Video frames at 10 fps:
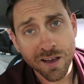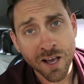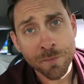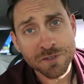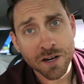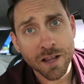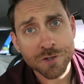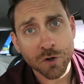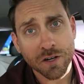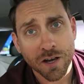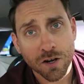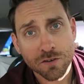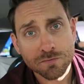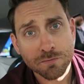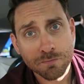It comes in electric now.
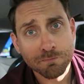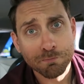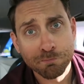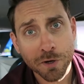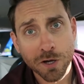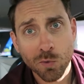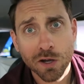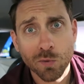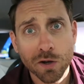Boogie woogie